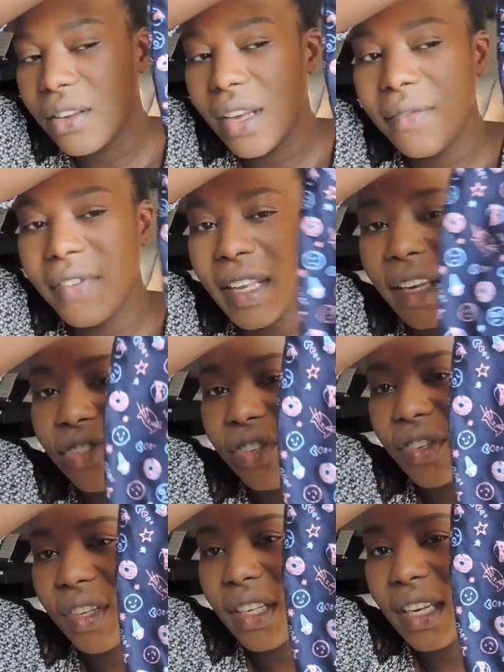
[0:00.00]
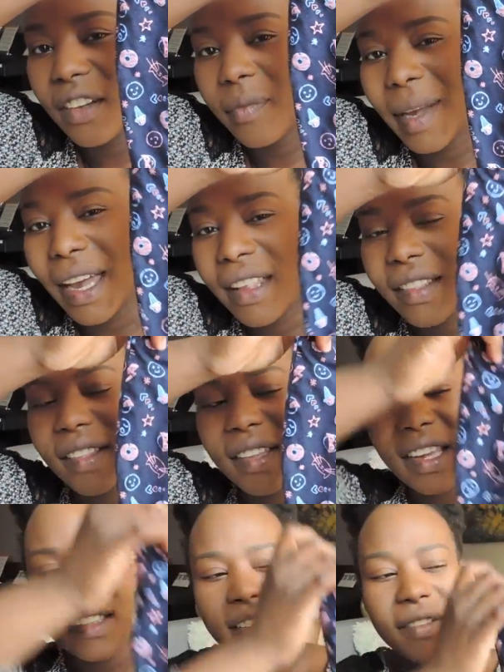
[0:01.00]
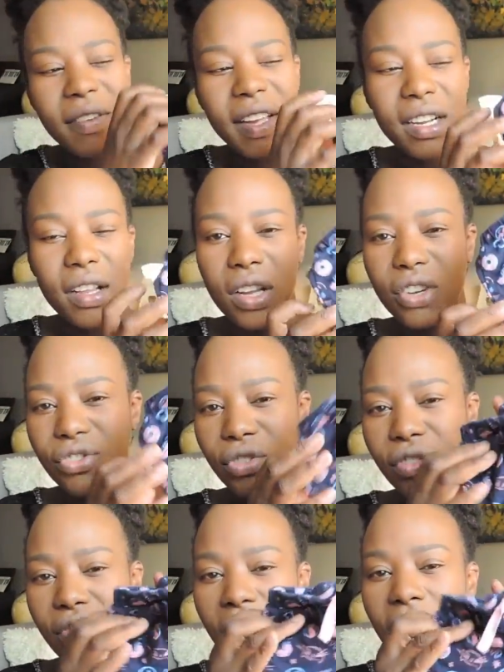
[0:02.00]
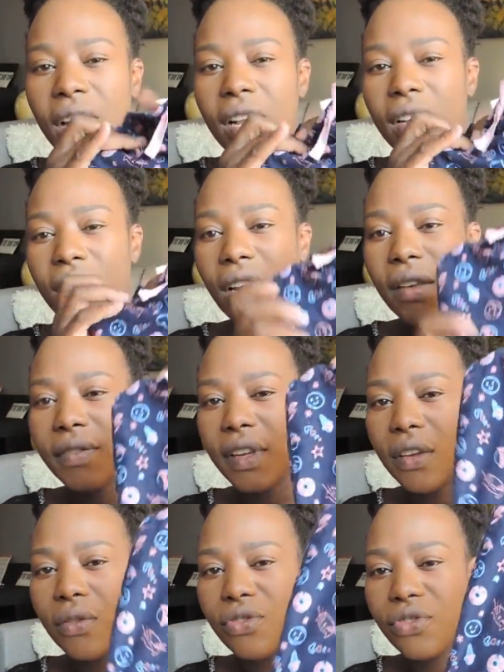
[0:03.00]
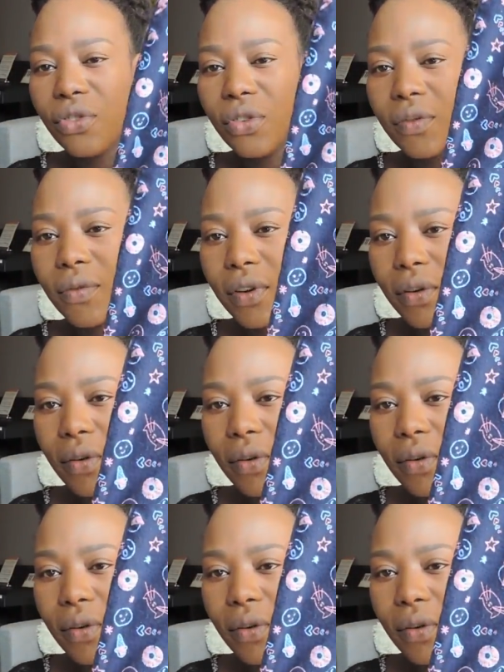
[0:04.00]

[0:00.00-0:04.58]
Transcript: I, I feel like she's in need of pants. It's easy to find a lot of shirts, a lot of cute shirts for